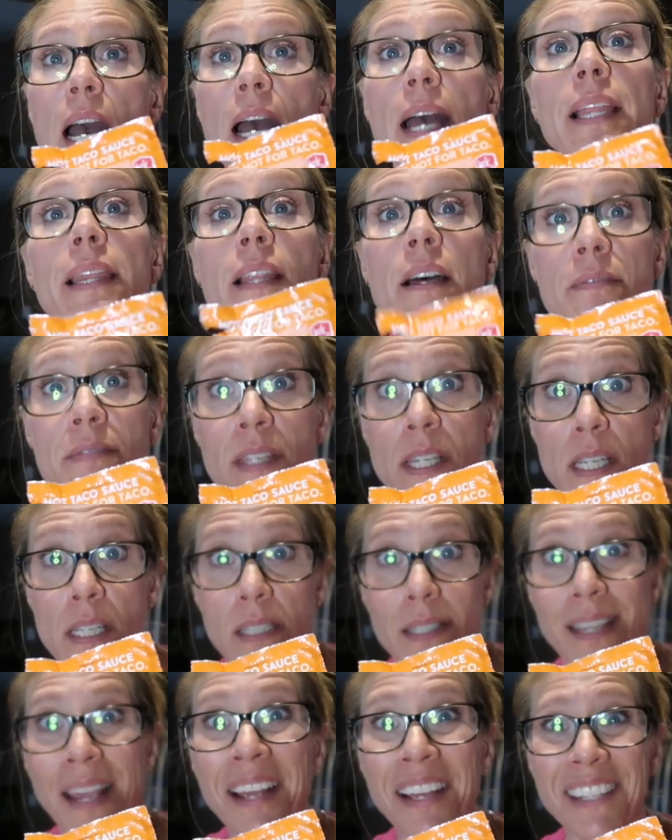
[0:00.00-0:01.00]
I love
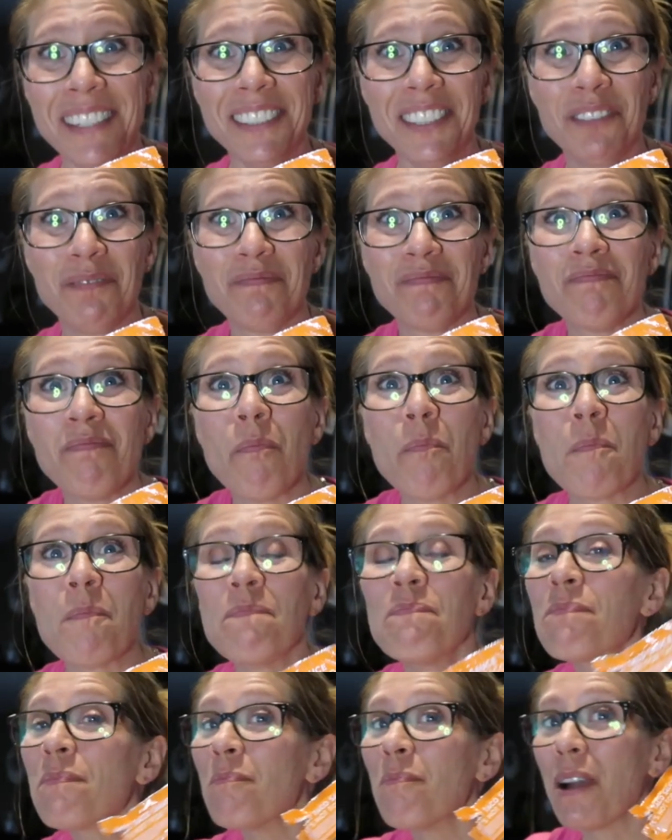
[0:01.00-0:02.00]
these.
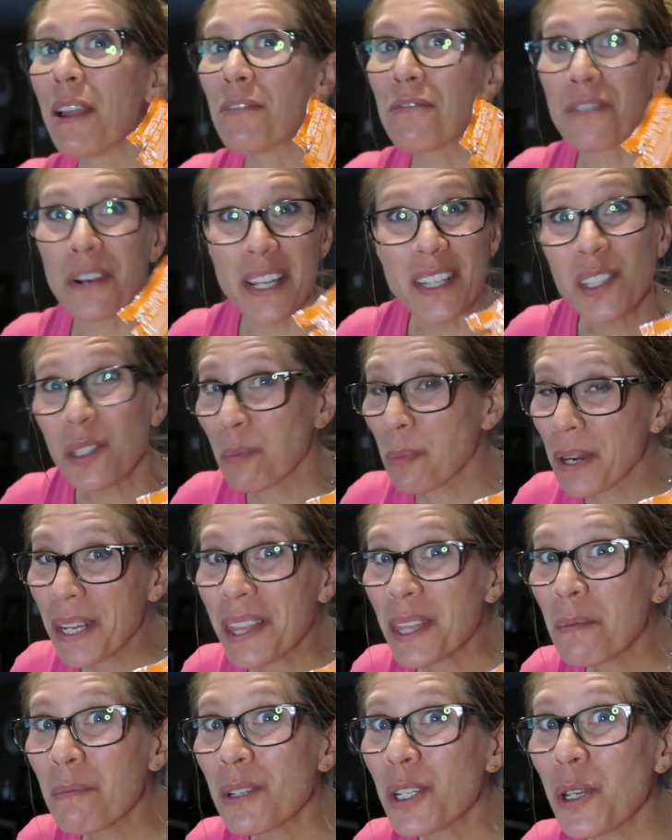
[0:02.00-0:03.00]
My friends
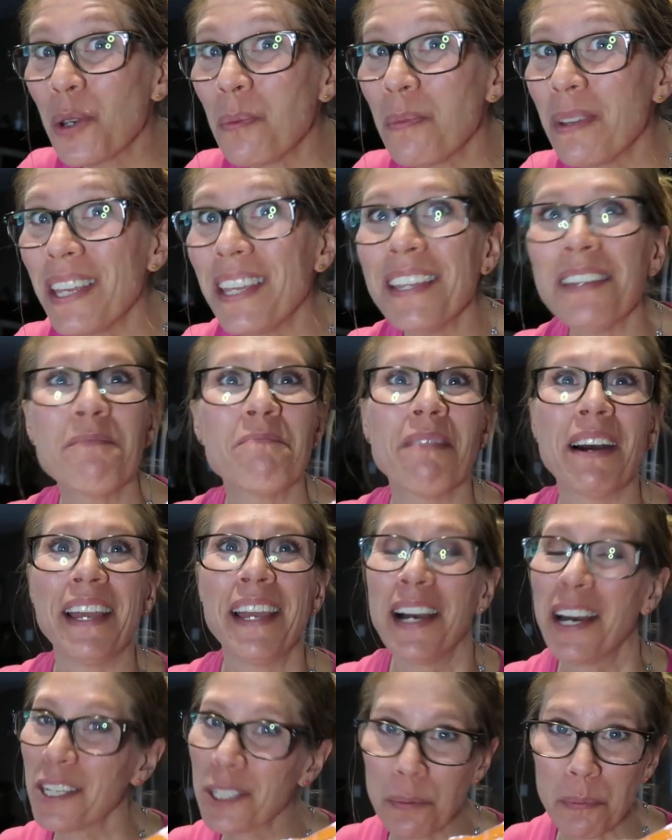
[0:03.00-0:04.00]
bring them to me. My
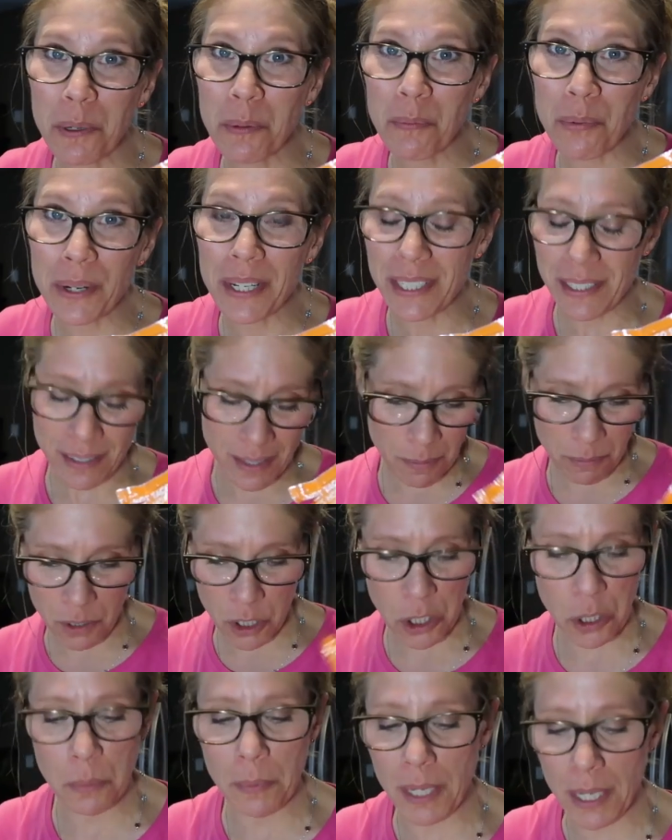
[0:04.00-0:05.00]
husband brings them
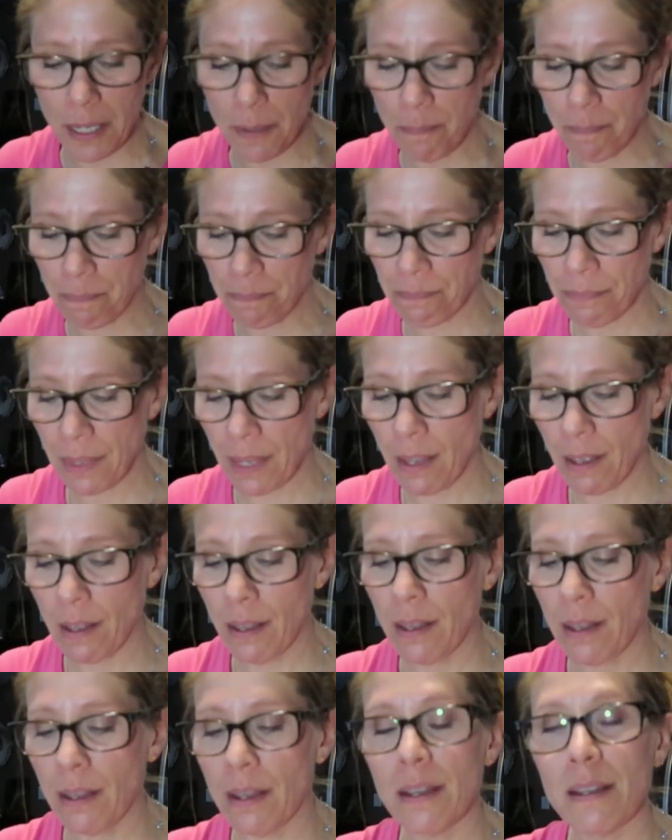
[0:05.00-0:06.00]
to me.
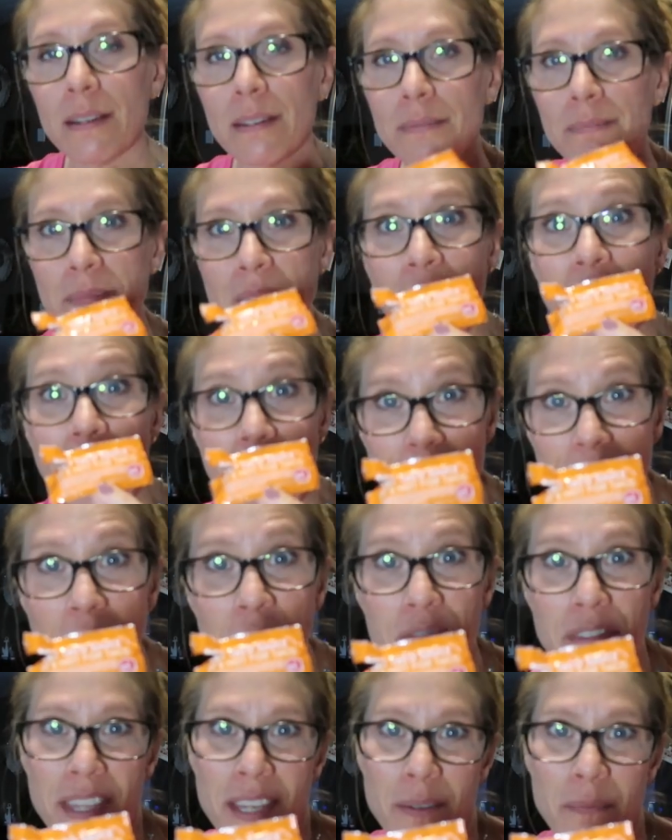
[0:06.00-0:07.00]
I
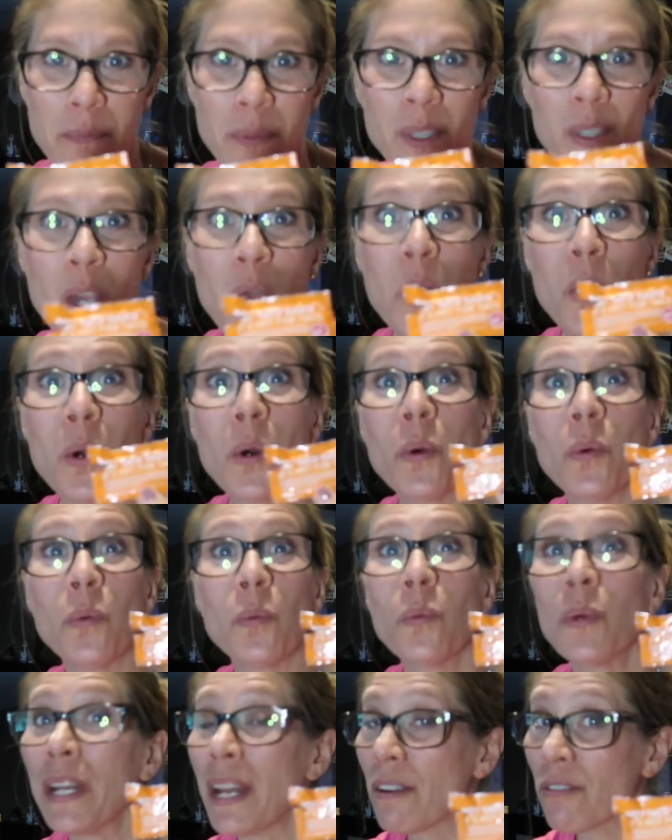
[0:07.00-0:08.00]
love them. So
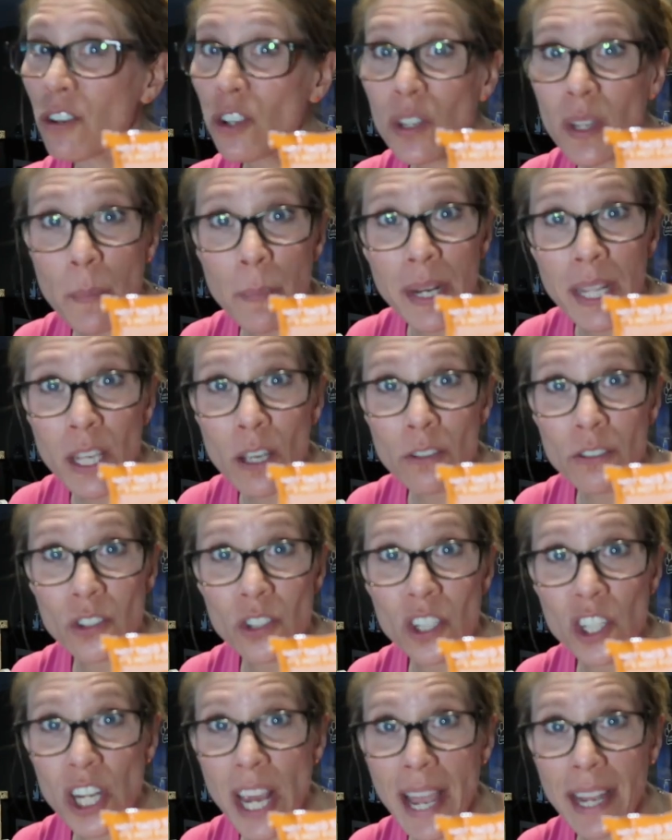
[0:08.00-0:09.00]
whenever somebody goes
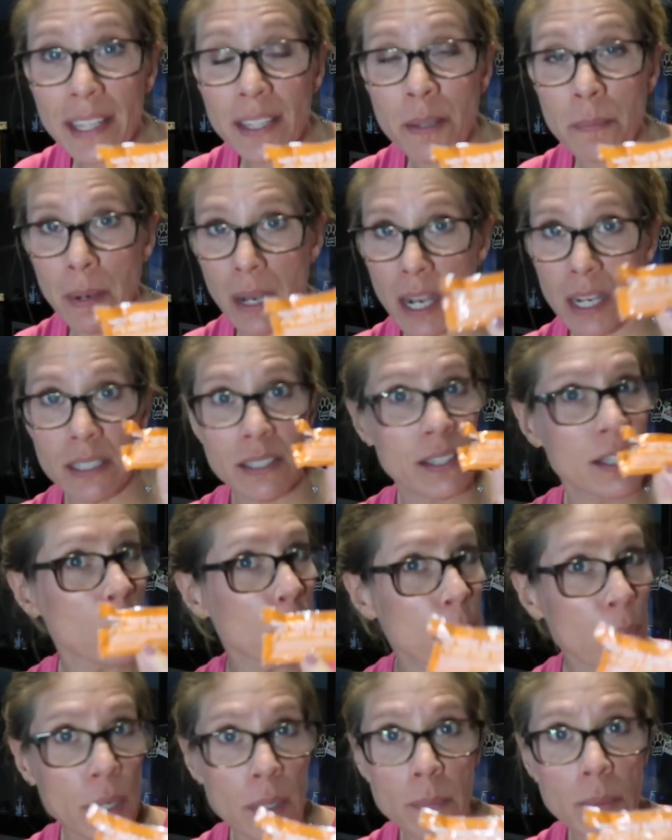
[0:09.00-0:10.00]
to Jack in the Box,
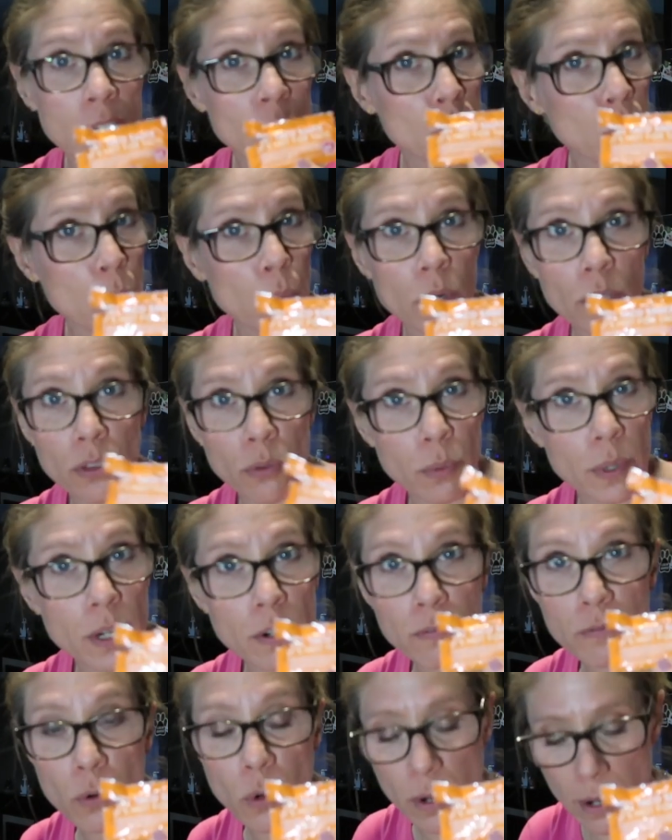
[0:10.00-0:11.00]
they'll bring me 2 or 3
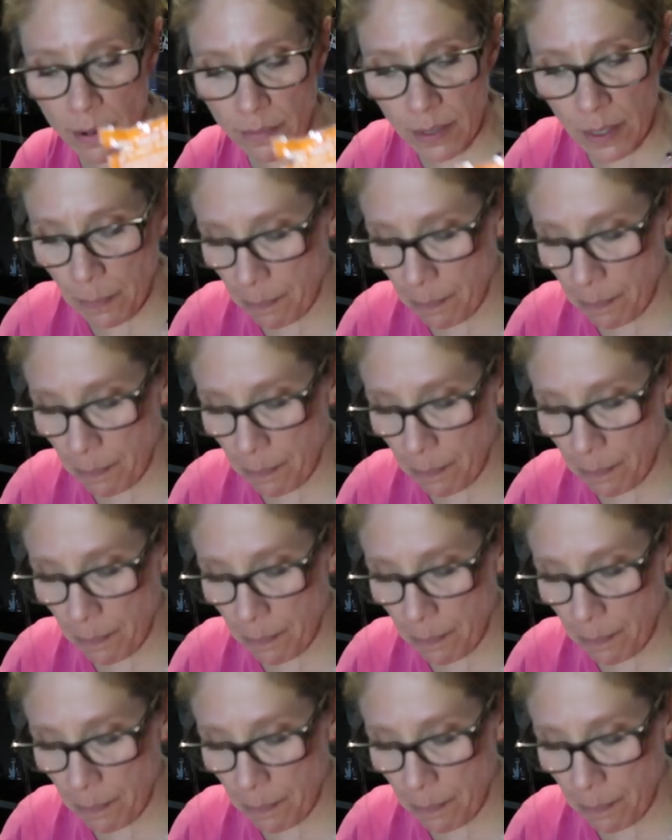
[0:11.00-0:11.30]
or 4 of